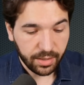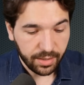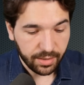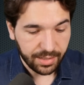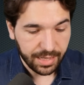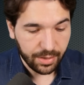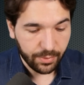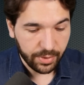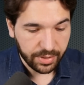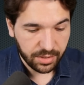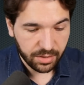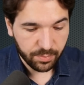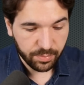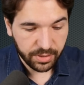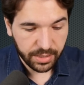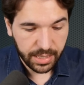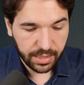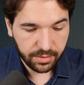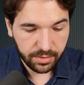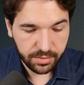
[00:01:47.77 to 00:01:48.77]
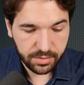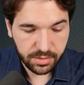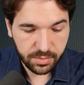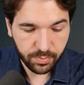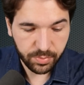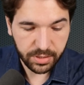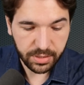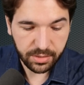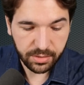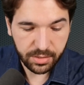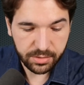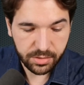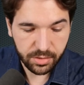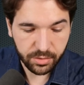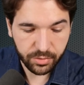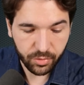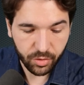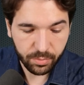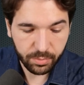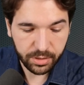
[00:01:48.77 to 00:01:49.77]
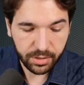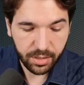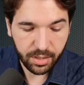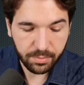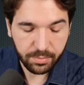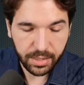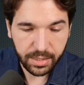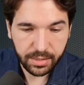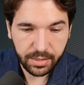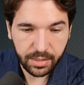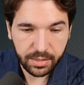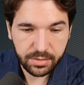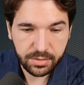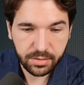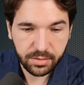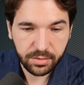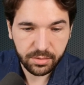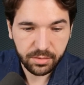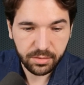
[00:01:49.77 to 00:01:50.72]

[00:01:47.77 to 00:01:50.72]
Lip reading: Now, I didn't plan this, but these are normally on my desk.